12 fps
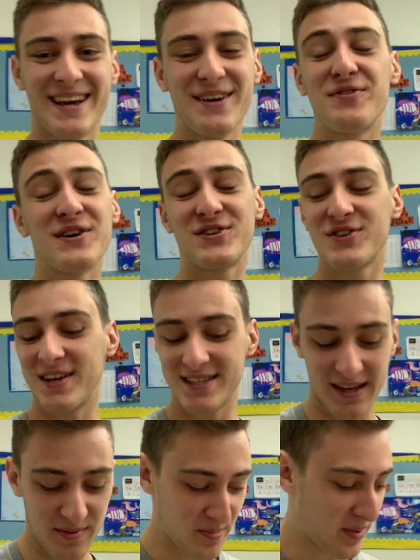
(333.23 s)

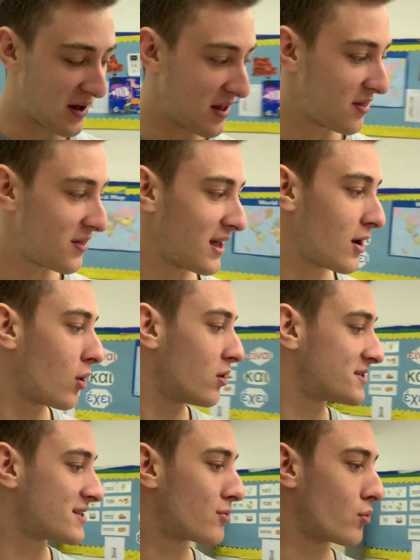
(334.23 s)
frustrating, but they all
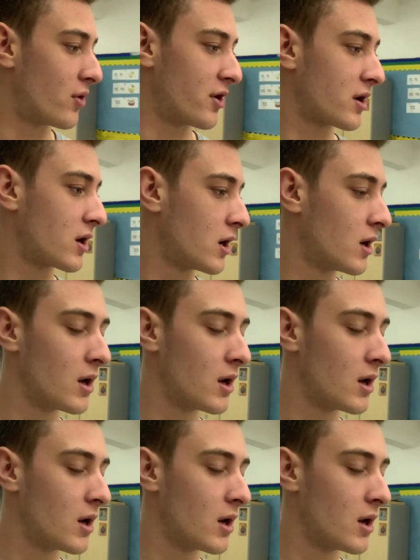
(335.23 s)
did the work,